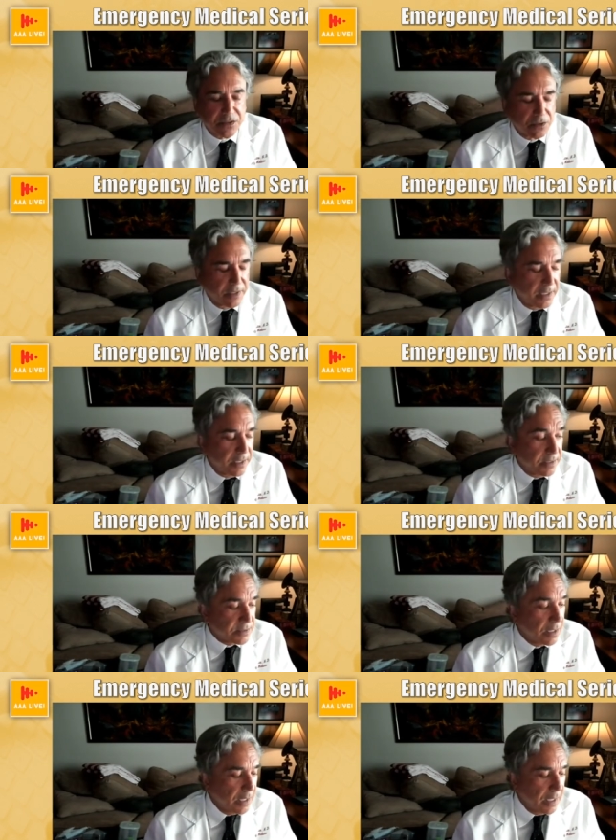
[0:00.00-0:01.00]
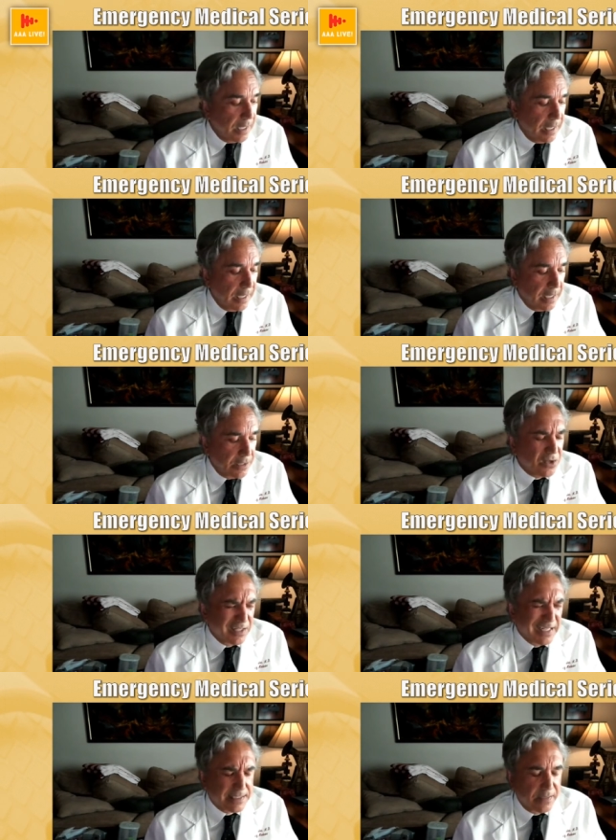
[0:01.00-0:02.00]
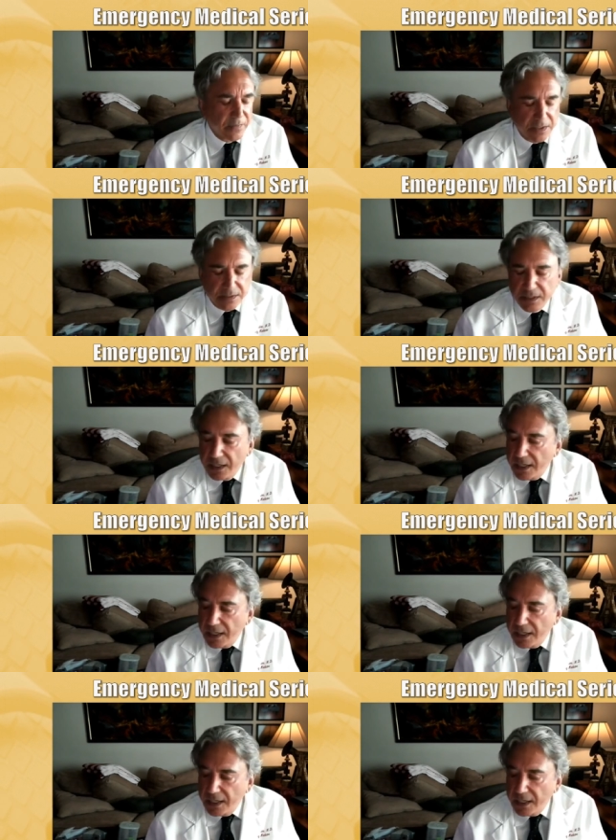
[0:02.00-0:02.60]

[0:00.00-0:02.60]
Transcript: early 80s, late 70s.